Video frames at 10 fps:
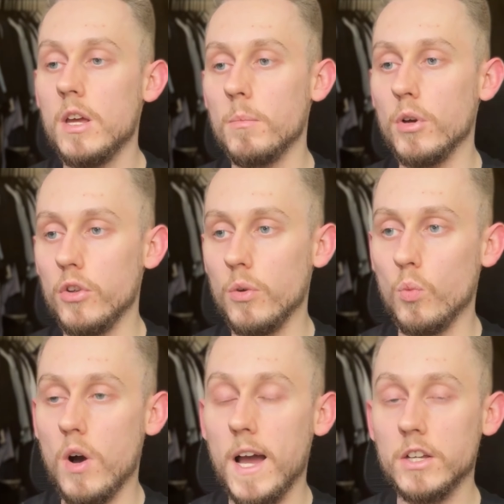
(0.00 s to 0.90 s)
But
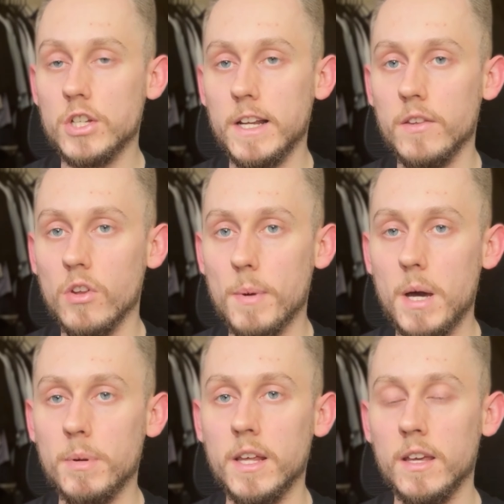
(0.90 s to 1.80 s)
what actually ends up
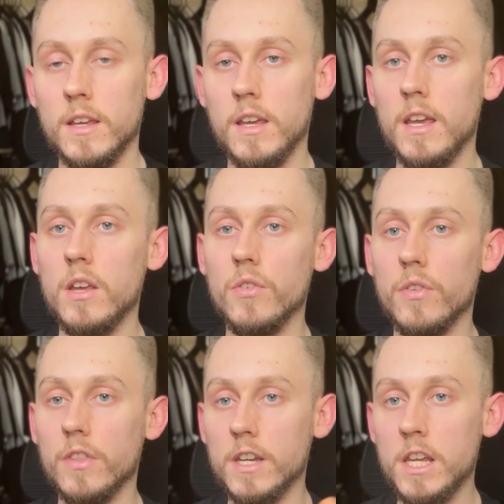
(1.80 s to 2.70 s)
happening is
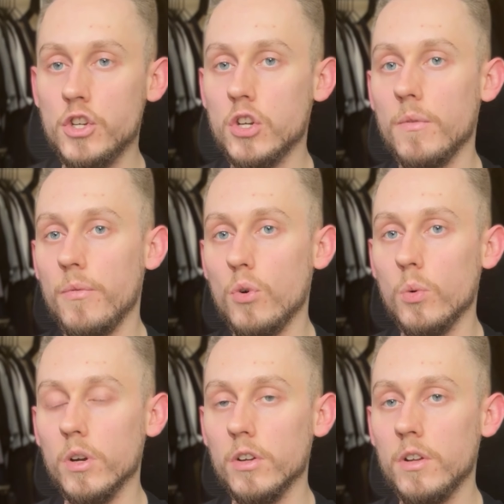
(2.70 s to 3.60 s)
the knees shove
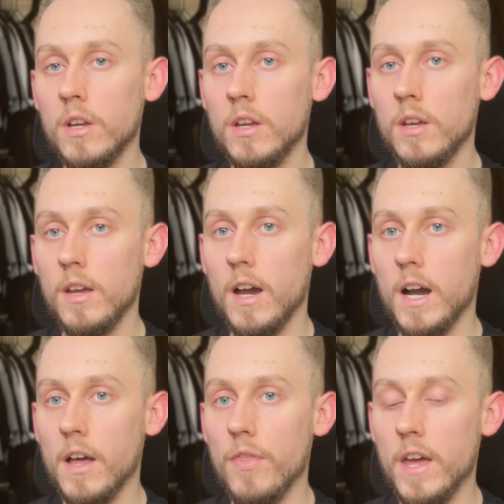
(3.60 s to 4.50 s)
forward,
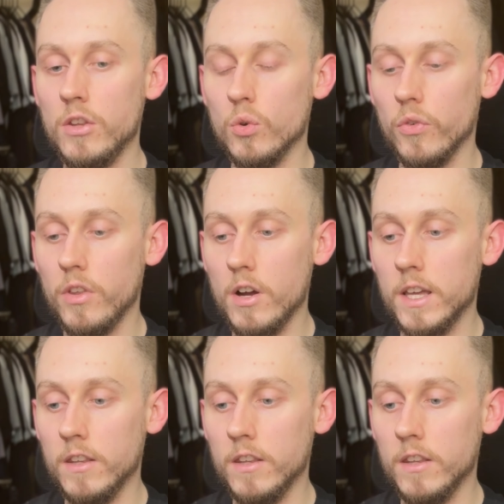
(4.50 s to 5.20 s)
and then you're stuck in